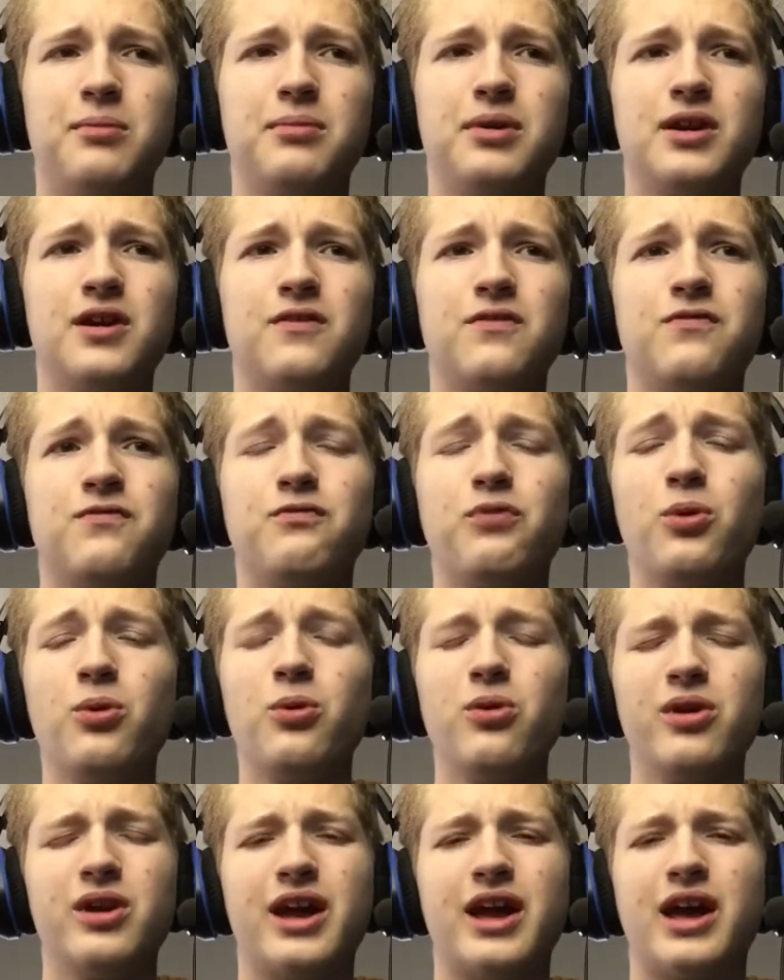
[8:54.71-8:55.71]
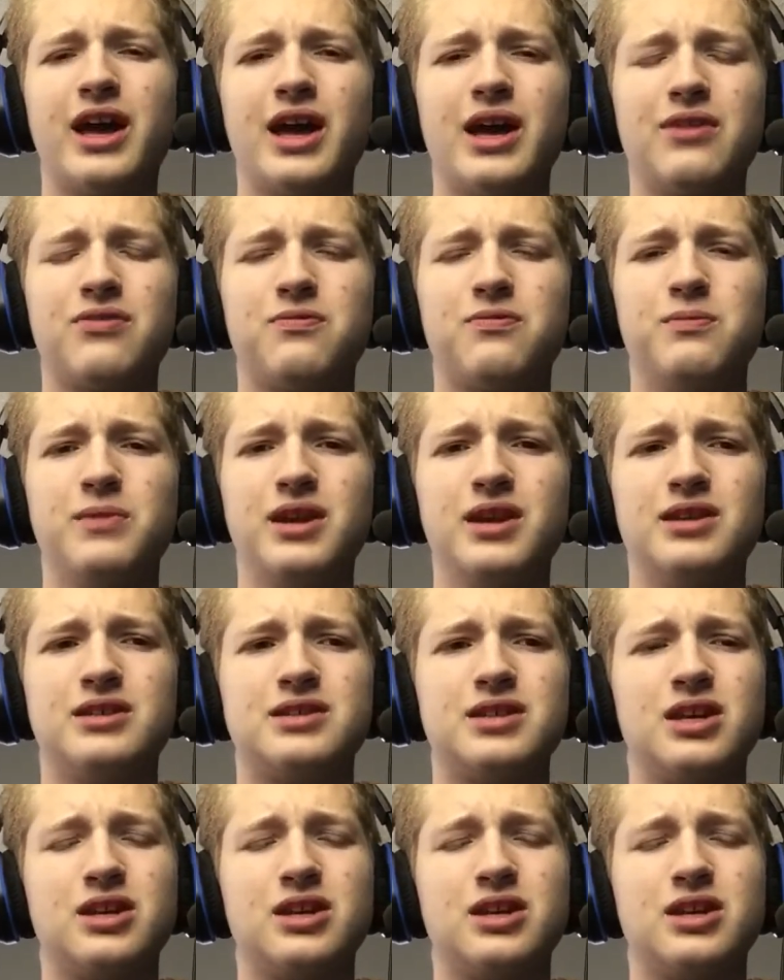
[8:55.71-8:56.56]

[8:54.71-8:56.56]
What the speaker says: But at 4.5 minutes,